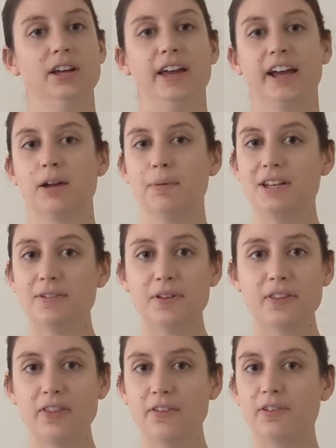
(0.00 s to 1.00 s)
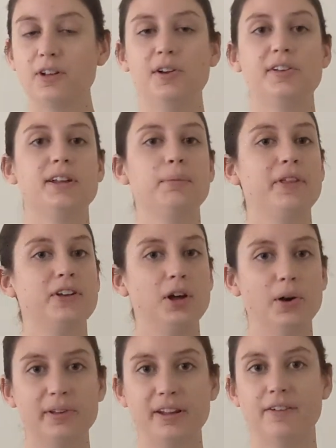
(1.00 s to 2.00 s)
It can be different than the flute, some of the
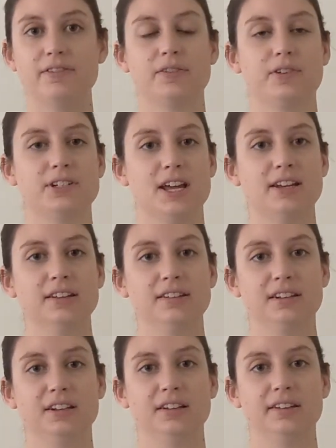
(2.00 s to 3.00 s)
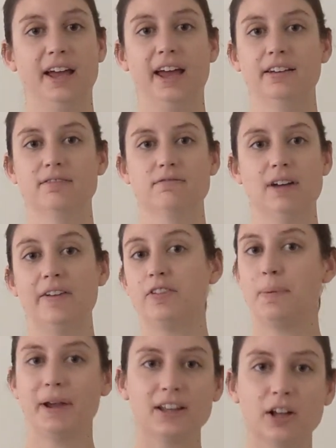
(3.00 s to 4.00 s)
notes have different tendencies, and every
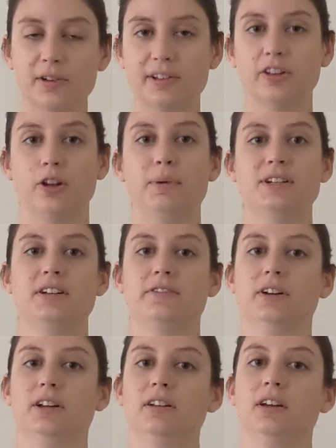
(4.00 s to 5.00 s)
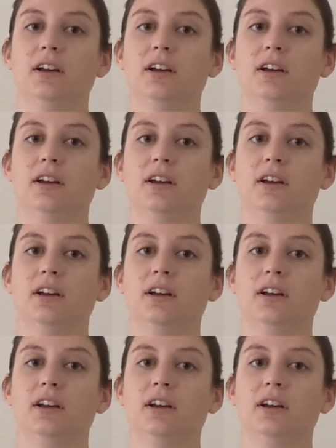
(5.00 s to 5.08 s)
piccolo is a little bit different.